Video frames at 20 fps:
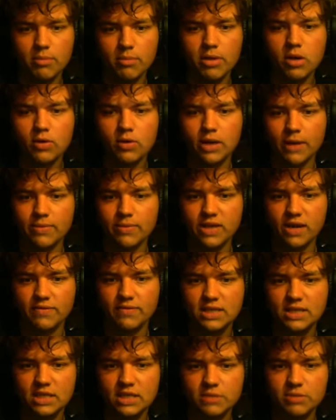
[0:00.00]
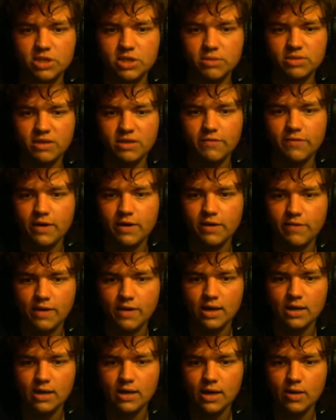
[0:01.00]
But okay, knight f6, bishop g5,
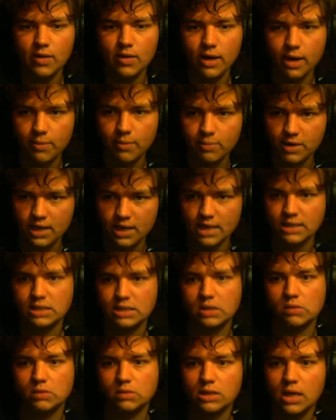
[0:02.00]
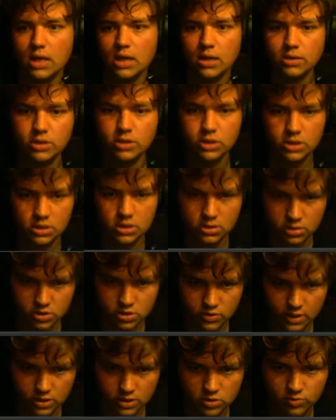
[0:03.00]
and now I've castled, just
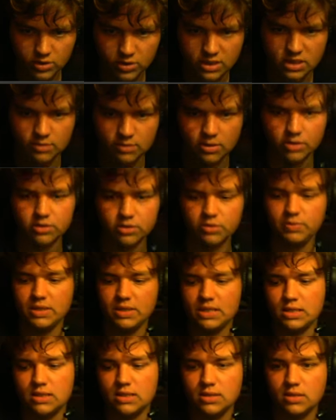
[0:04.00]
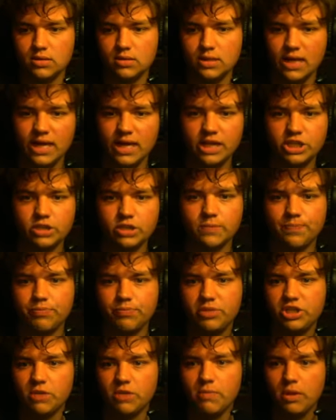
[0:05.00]
trying to bring some other pieces into the action.
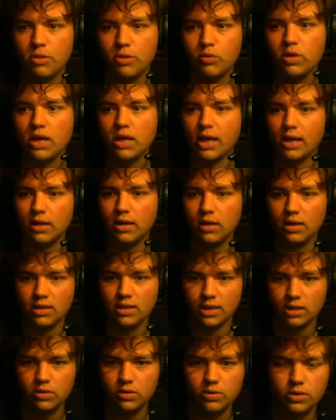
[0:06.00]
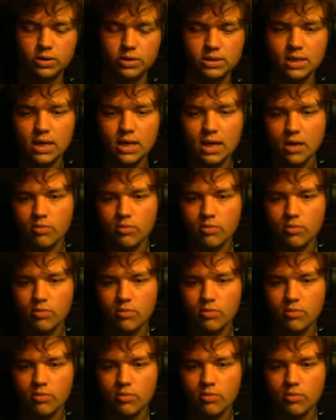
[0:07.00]
Bishop b3, inaccurate.